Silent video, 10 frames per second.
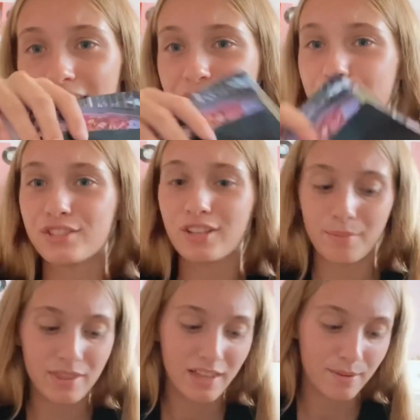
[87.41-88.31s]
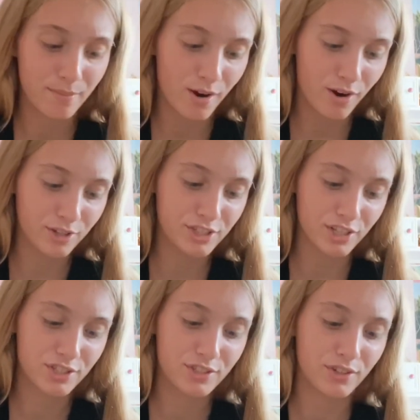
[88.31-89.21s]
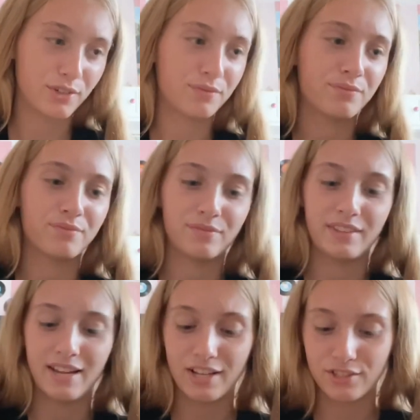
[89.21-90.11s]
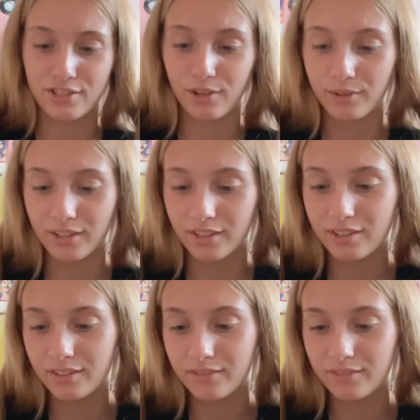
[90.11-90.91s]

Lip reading: and some of them are just not so good.